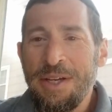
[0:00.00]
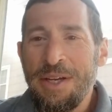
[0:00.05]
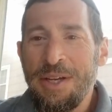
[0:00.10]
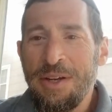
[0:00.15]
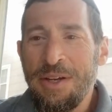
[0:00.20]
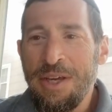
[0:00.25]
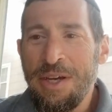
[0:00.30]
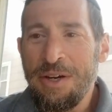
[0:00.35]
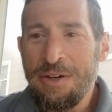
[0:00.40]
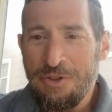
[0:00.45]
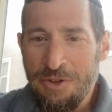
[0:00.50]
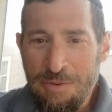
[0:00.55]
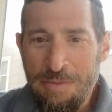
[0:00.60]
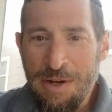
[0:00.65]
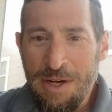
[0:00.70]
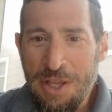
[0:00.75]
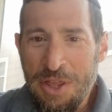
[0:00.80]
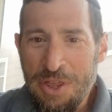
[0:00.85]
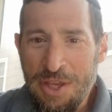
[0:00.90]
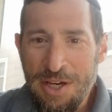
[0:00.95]
You know, you hear too
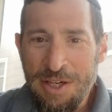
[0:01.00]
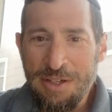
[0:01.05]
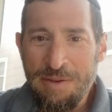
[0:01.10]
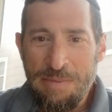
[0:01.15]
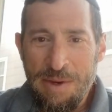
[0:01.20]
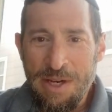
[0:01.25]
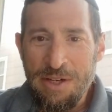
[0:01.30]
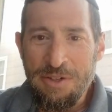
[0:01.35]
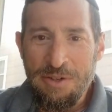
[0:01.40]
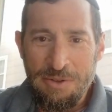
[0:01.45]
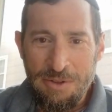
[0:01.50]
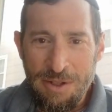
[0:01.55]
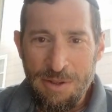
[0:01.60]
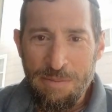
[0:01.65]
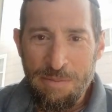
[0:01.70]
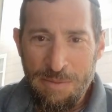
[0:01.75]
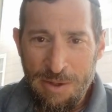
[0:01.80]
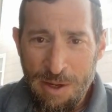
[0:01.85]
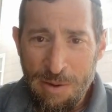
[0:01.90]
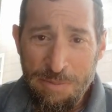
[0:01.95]
many things, it makes you a
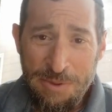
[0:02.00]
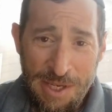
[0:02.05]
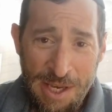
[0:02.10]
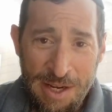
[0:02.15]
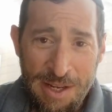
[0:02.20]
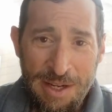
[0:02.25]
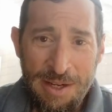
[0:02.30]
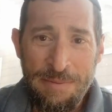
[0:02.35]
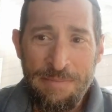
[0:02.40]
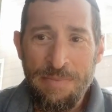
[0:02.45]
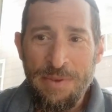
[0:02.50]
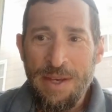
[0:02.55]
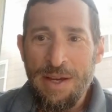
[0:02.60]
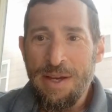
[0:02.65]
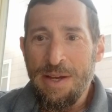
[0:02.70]
little upsetting.